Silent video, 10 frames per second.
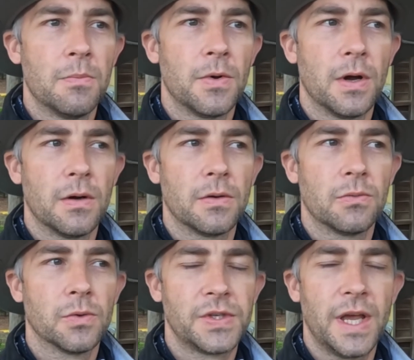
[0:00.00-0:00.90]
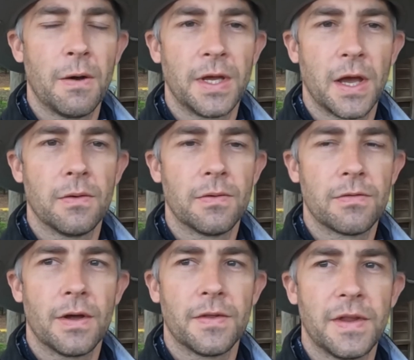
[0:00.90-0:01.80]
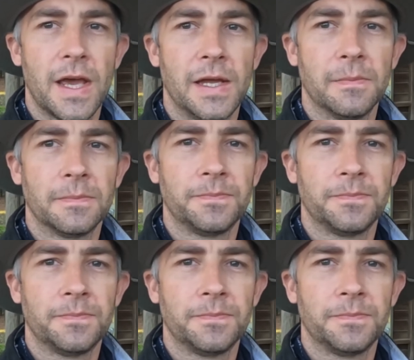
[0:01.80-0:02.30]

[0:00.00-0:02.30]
But we'll see how we go throughout the day.